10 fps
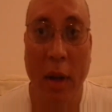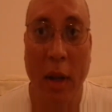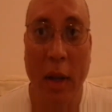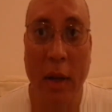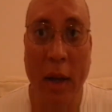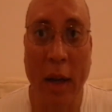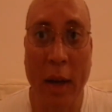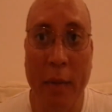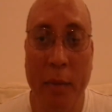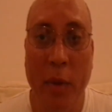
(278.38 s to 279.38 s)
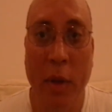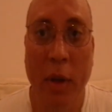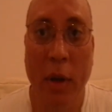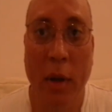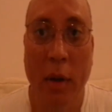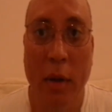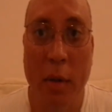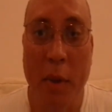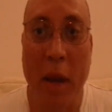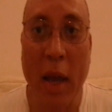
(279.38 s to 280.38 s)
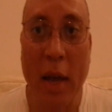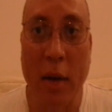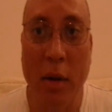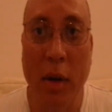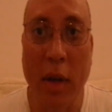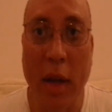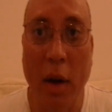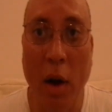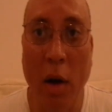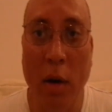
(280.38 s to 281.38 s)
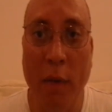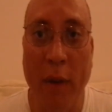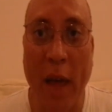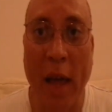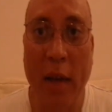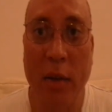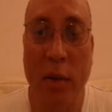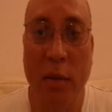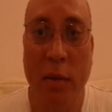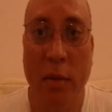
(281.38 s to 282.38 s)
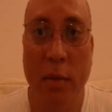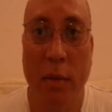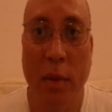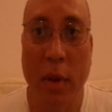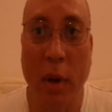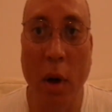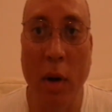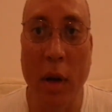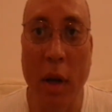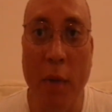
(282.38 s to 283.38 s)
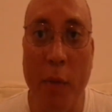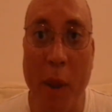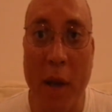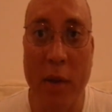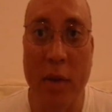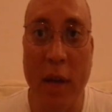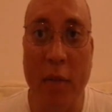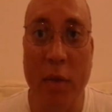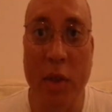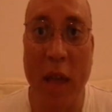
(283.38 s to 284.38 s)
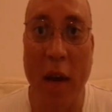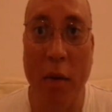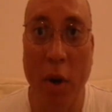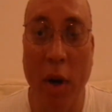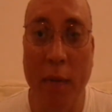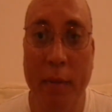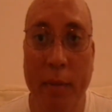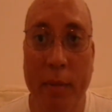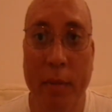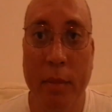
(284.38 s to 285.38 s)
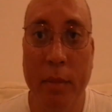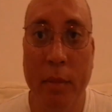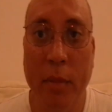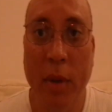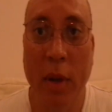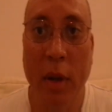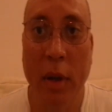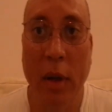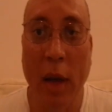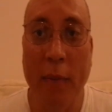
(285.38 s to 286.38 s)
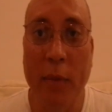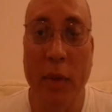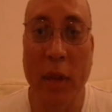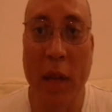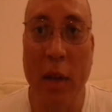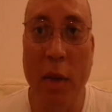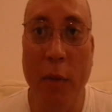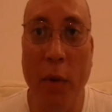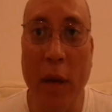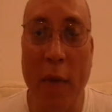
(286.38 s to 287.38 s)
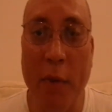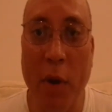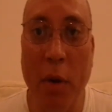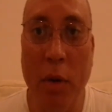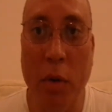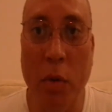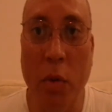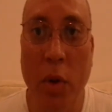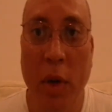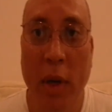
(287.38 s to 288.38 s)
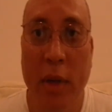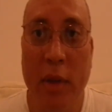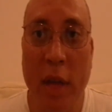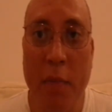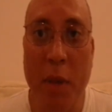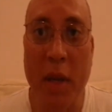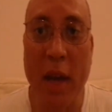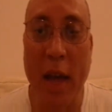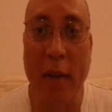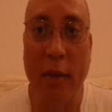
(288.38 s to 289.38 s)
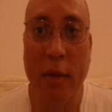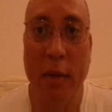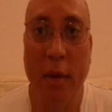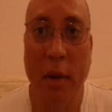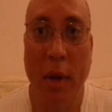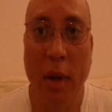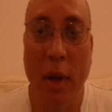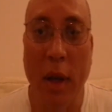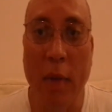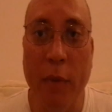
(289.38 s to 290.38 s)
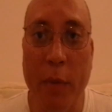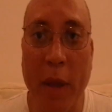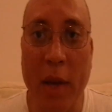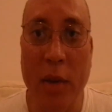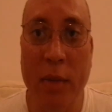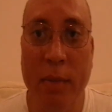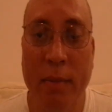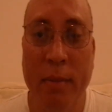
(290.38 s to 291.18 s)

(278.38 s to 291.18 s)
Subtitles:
And you might have to look at all the facts and all the information that was scattered up. I'm thank you for that viewer to send me that information